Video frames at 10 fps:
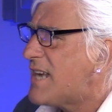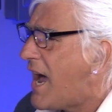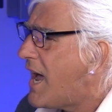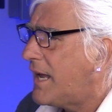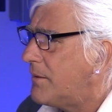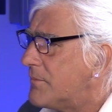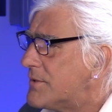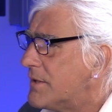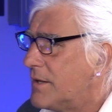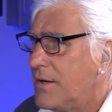
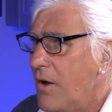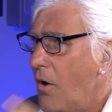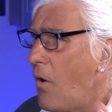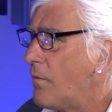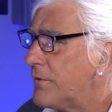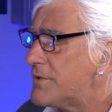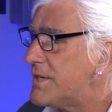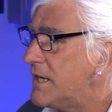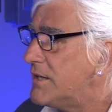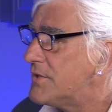times
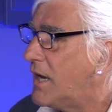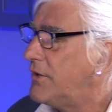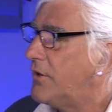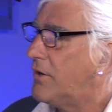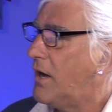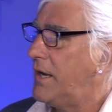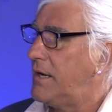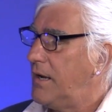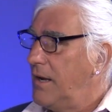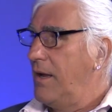overseas, and you're
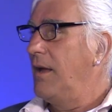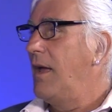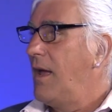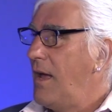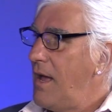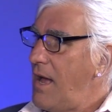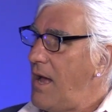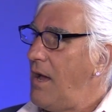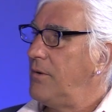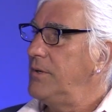like,
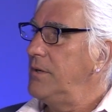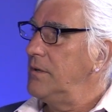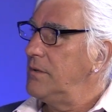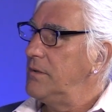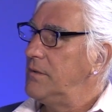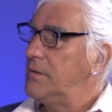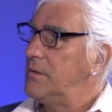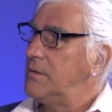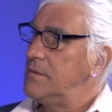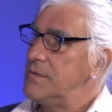how do you
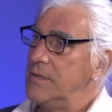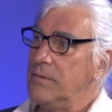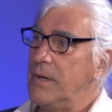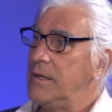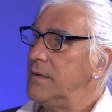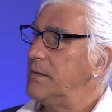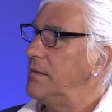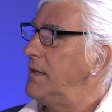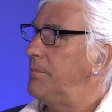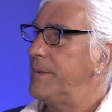do it
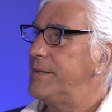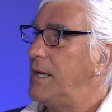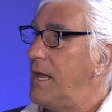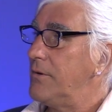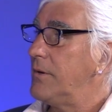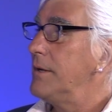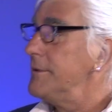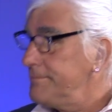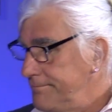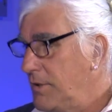and keep it together. Right,
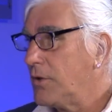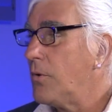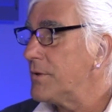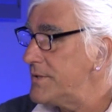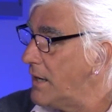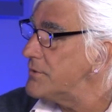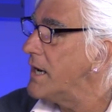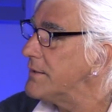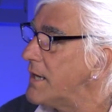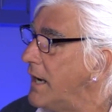right, right. And of course, now she
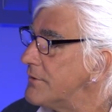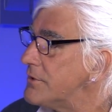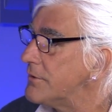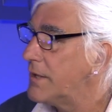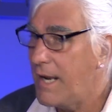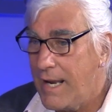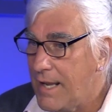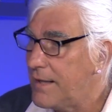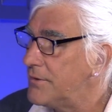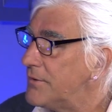has cancer,
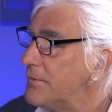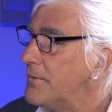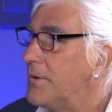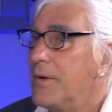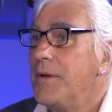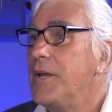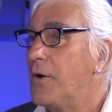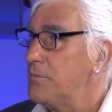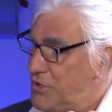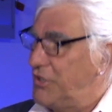and you
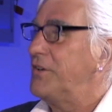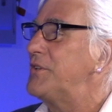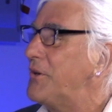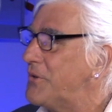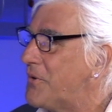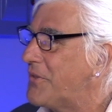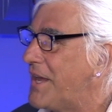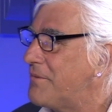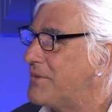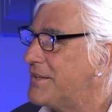yeah. know oh. she lives here in
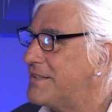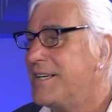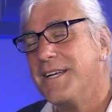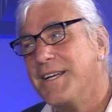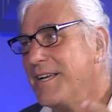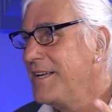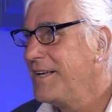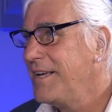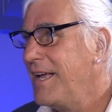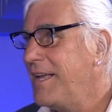Northampton.
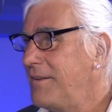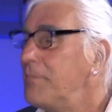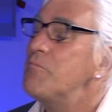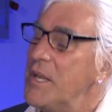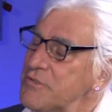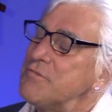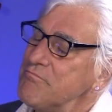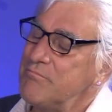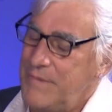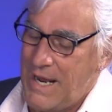It, it's
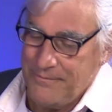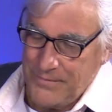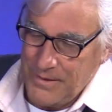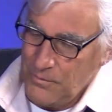you're yeah. not